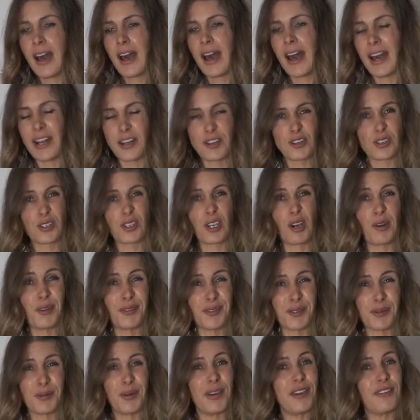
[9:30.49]
and just go
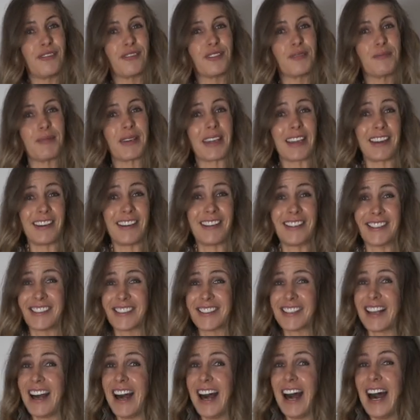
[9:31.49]
on Zwift,
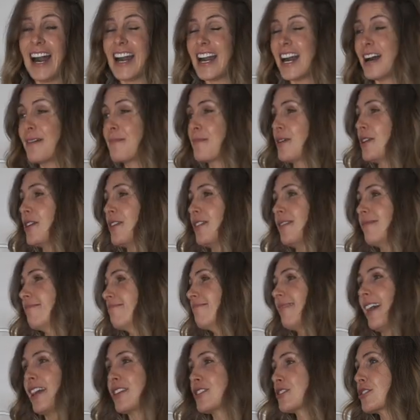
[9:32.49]
because I